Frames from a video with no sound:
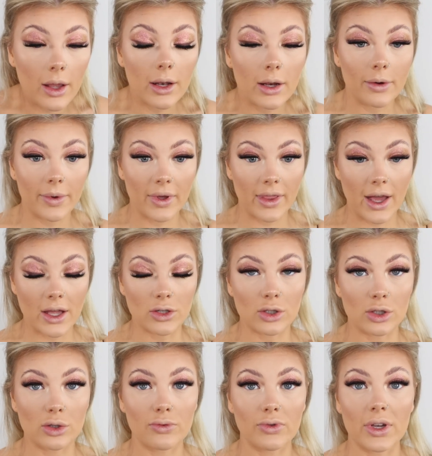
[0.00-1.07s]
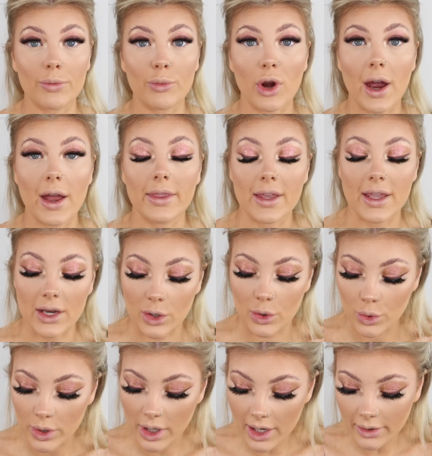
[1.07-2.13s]
a little bit of that just to really brighten the inner
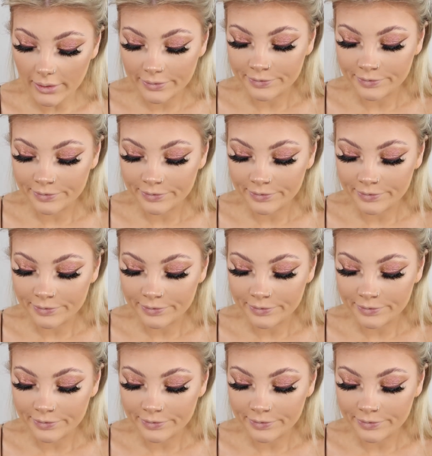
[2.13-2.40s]
corner.